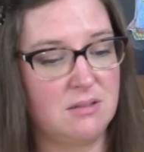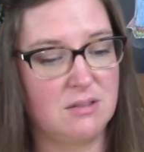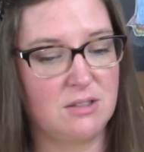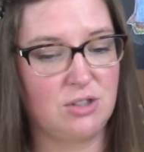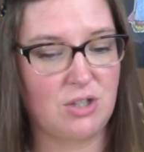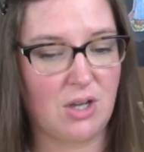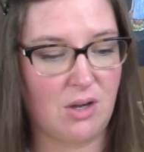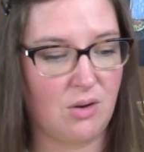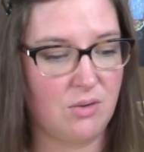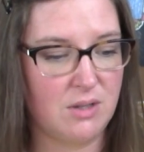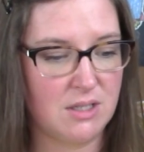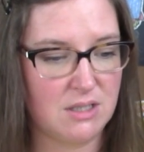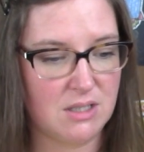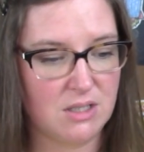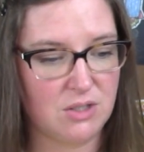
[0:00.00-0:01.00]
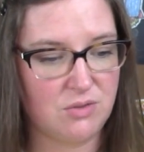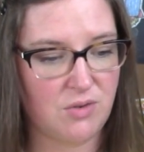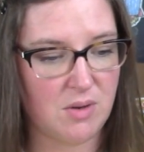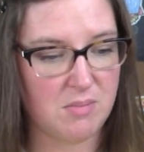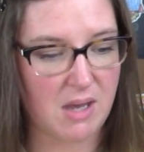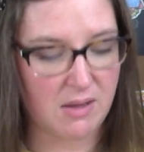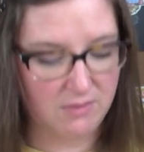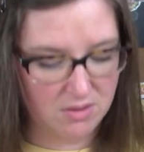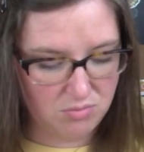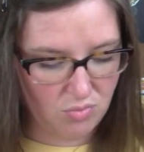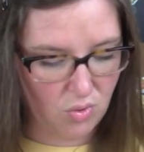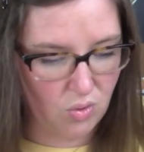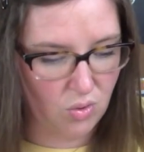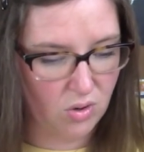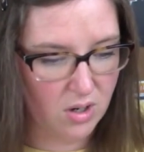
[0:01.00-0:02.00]
So this is from
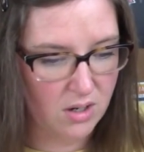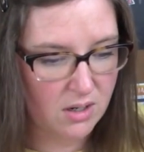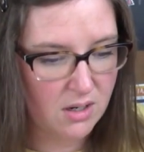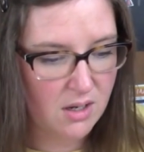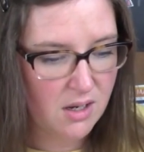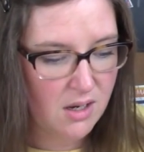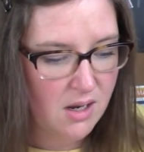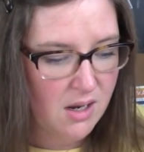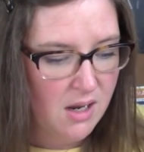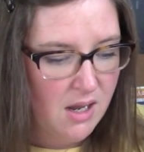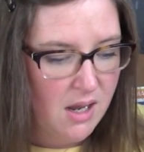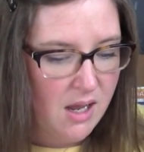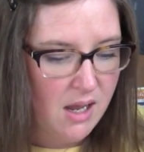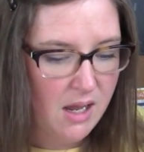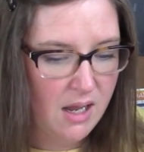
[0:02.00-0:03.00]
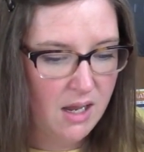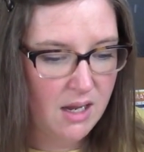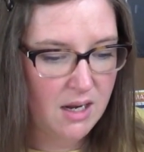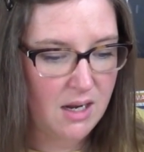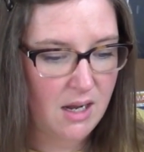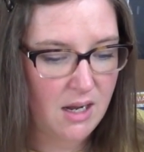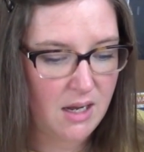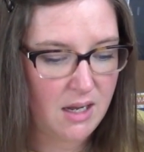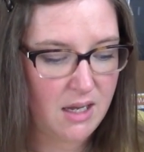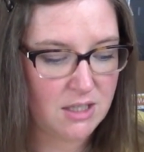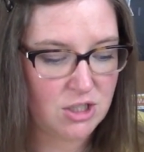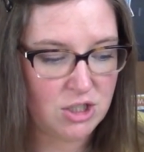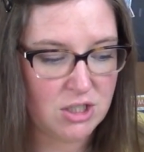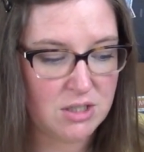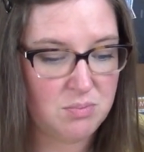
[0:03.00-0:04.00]
Evan-Moor, and
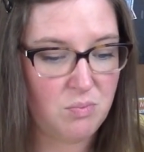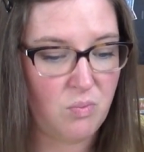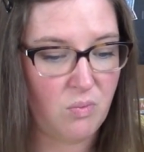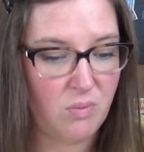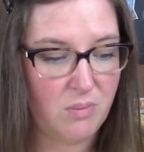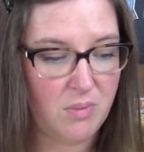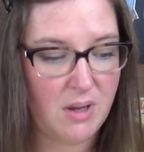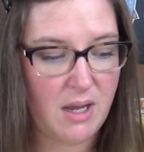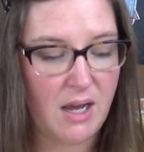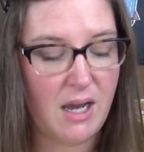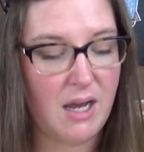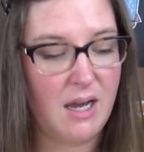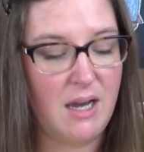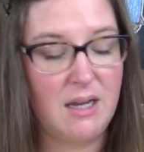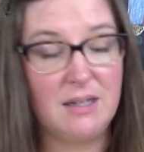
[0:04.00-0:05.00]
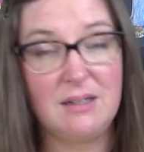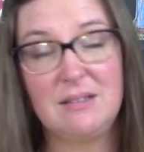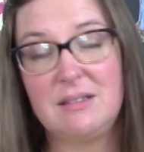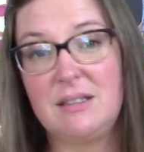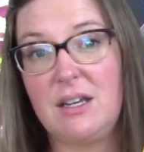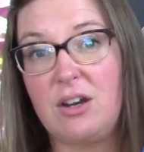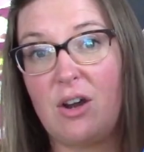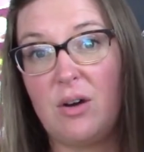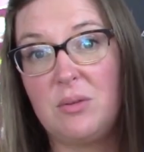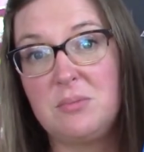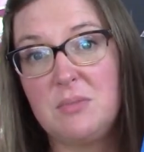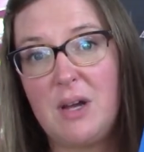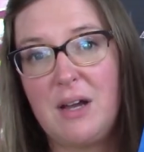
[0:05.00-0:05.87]
it's just, you know,